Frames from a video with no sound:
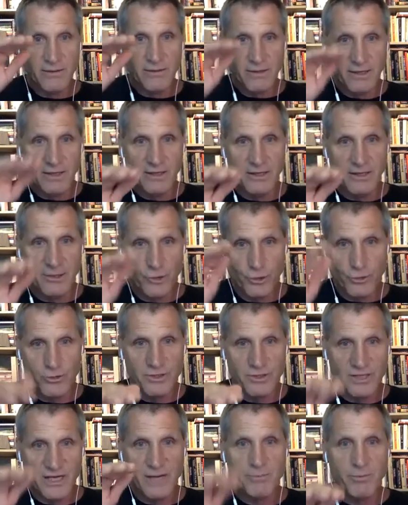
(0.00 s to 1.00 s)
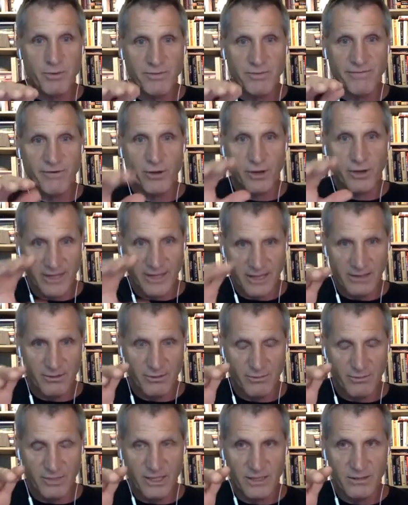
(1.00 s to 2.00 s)
in the short top rope fall
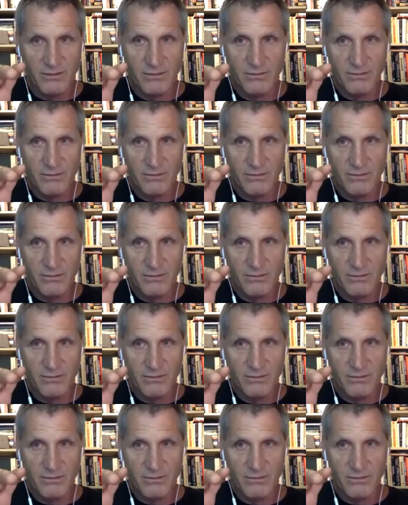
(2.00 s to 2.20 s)
increment.